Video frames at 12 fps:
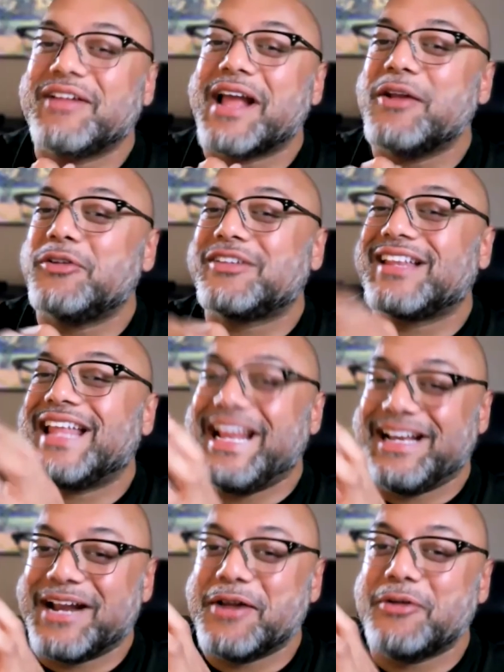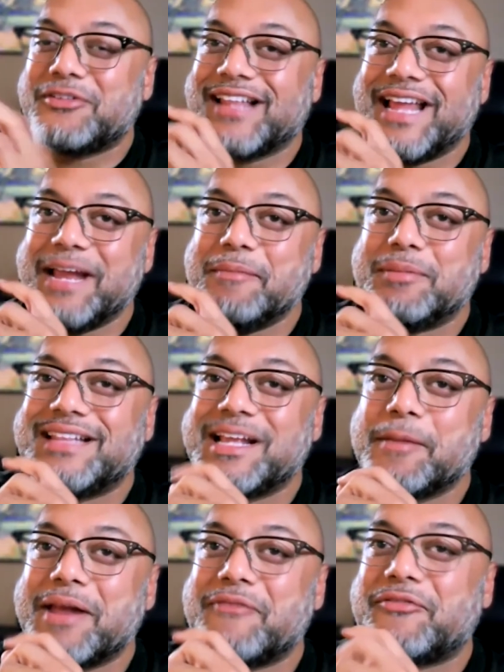it, I know it's late. I know it's late, but
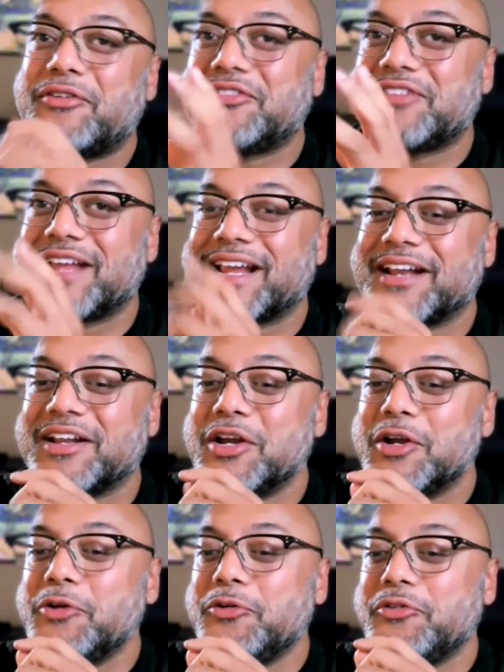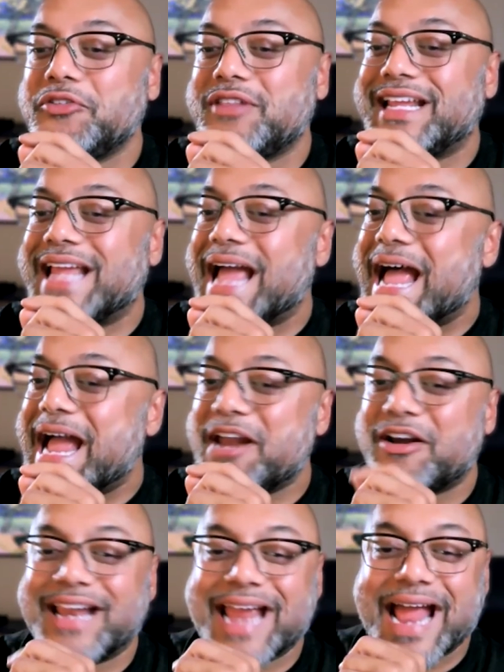think about it for a second. Who's the guy
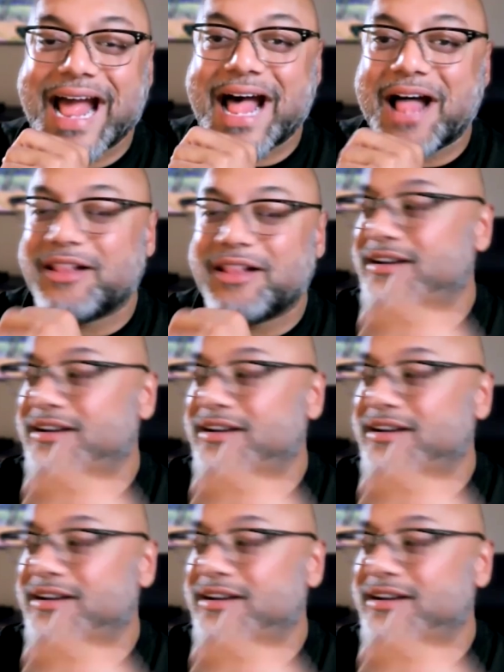or gal